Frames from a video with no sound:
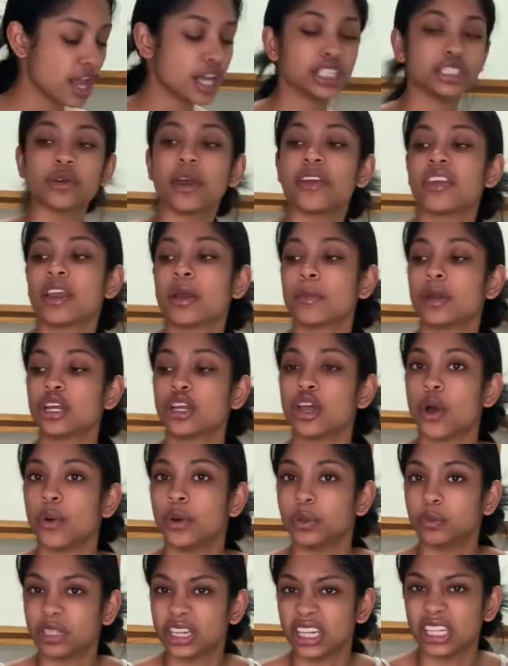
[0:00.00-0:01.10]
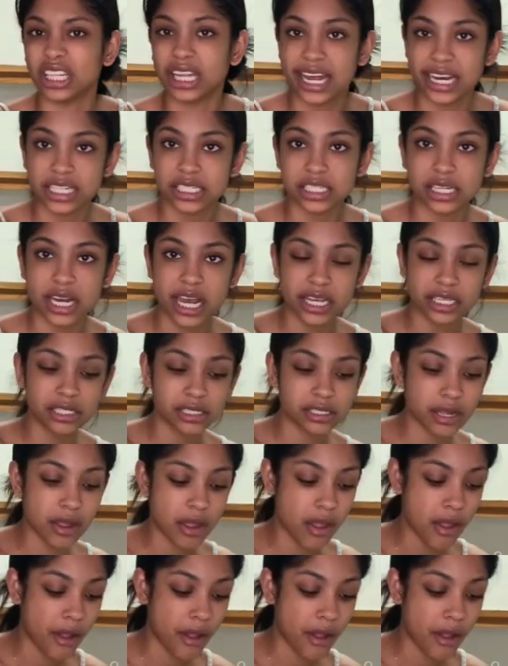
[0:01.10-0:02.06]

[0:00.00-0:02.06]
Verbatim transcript: So I think I'm gonna go in with the lettuce next.